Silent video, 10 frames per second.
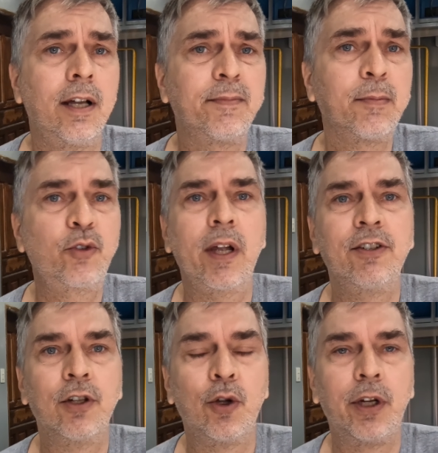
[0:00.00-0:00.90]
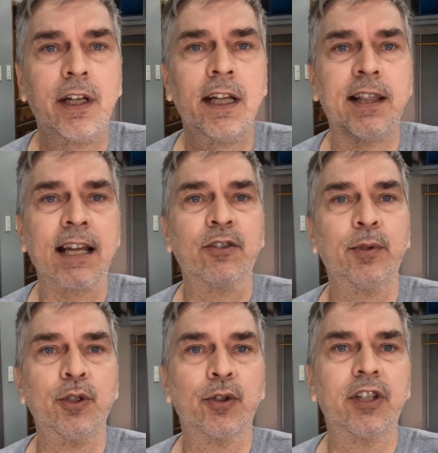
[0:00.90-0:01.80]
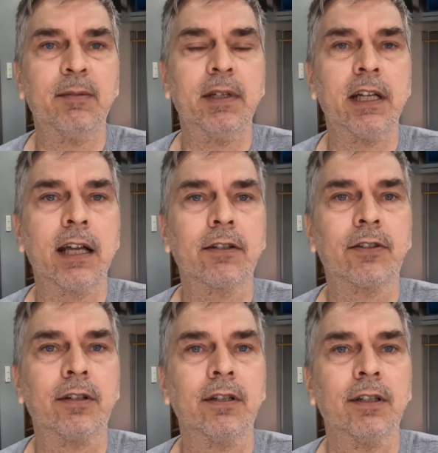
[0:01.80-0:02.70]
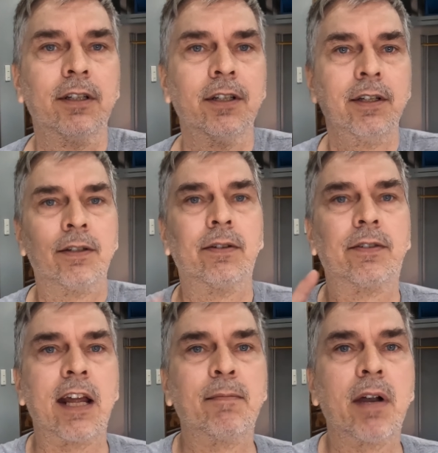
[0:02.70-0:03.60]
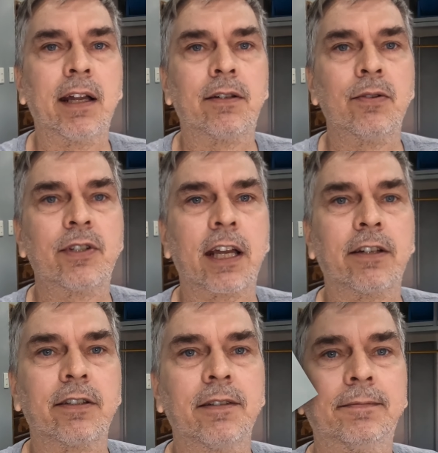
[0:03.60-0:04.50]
some trays loaded and that's when you'll see me next. So stand by, 2 seconds.